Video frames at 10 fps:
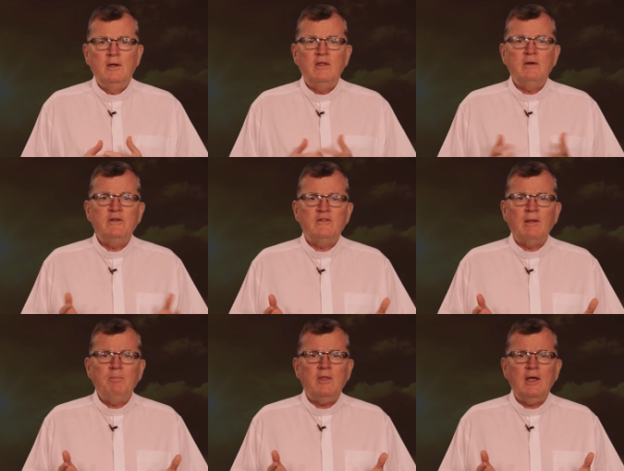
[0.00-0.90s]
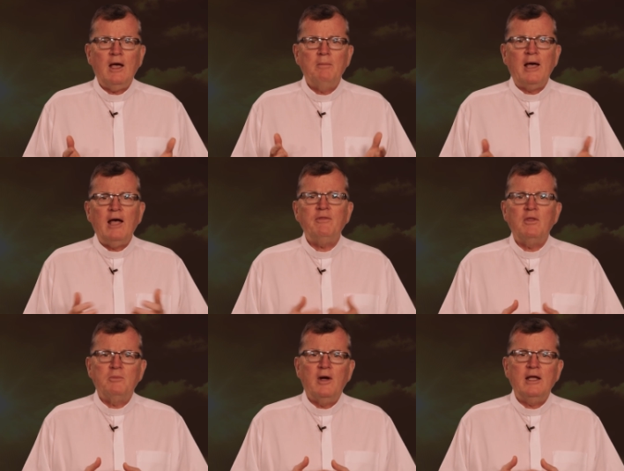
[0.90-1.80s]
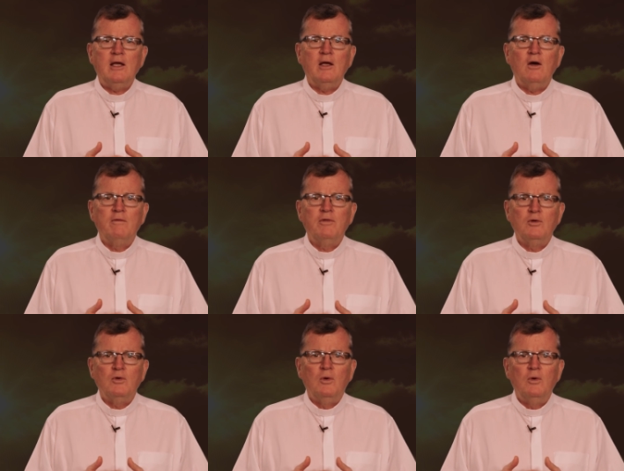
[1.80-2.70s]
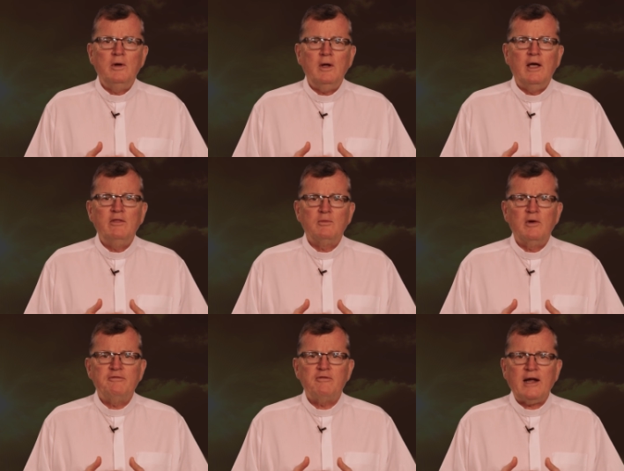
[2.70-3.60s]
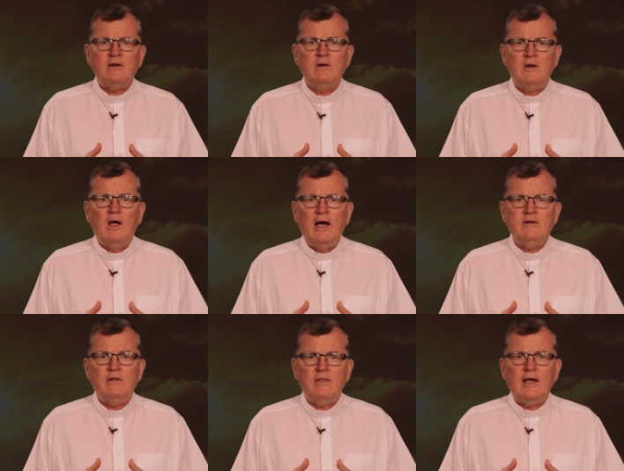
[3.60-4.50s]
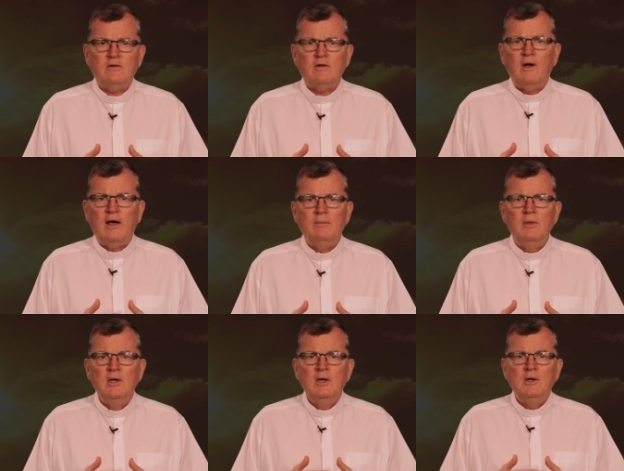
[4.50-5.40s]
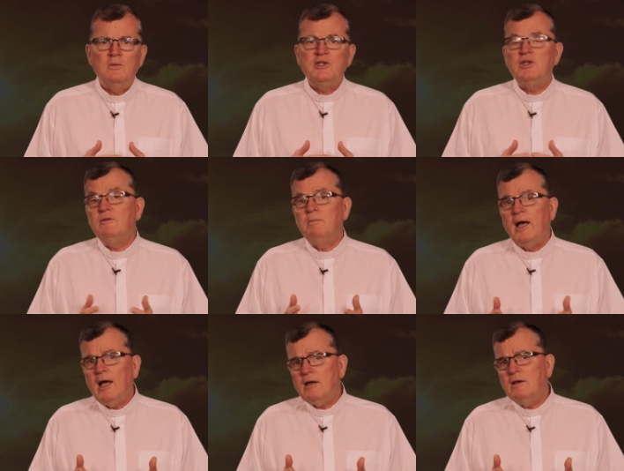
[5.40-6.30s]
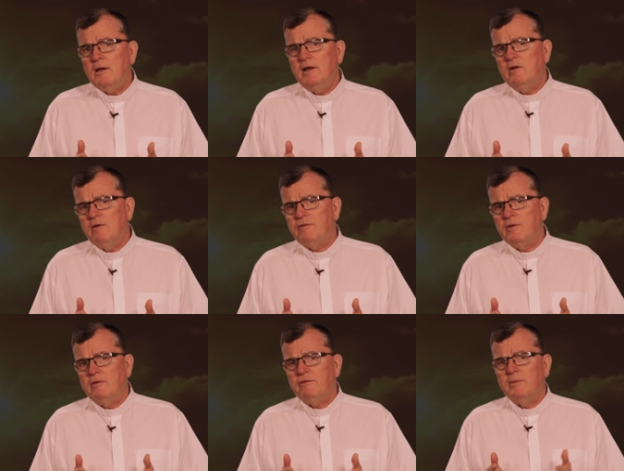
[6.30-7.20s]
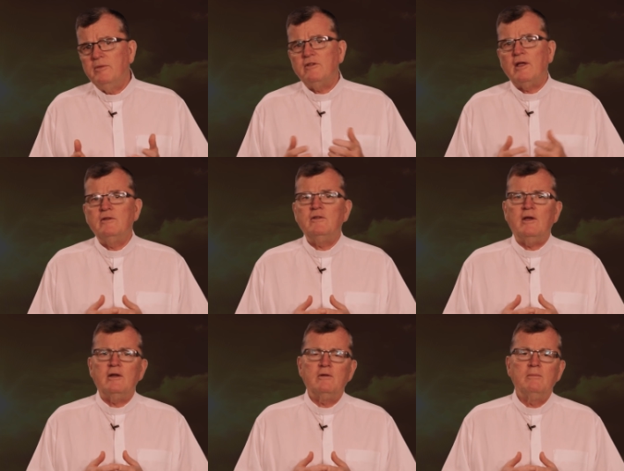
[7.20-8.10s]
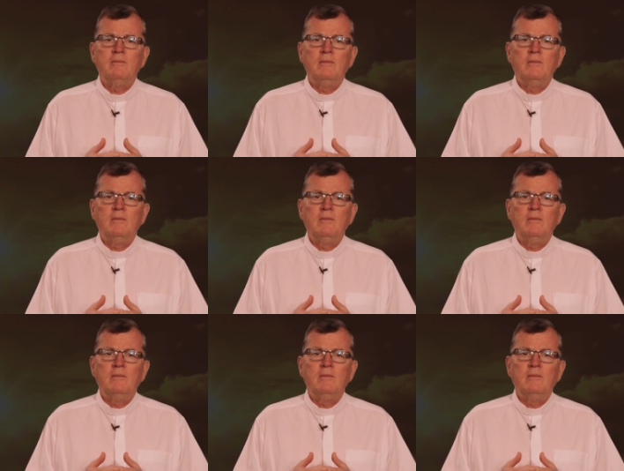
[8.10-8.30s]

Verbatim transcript: There is something about the breaking of the dawn and the refracted light at that time which is markedly different from sunset.